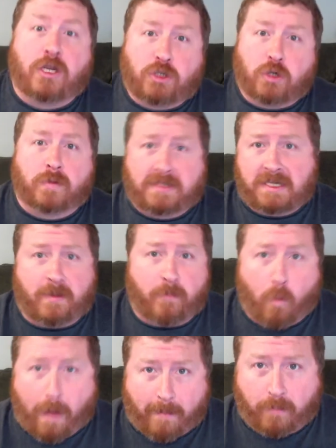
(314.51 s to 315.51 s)
to receive
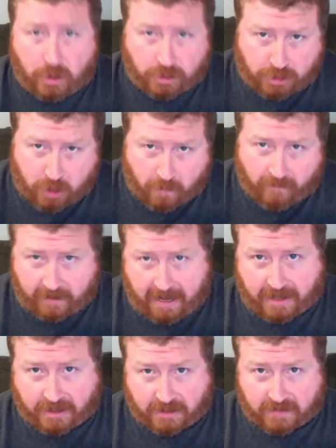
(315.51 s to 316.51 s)
web push
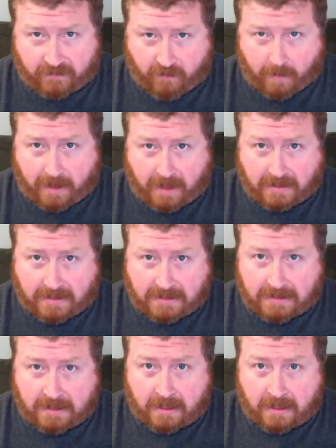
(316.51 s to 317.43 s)
notifications from us.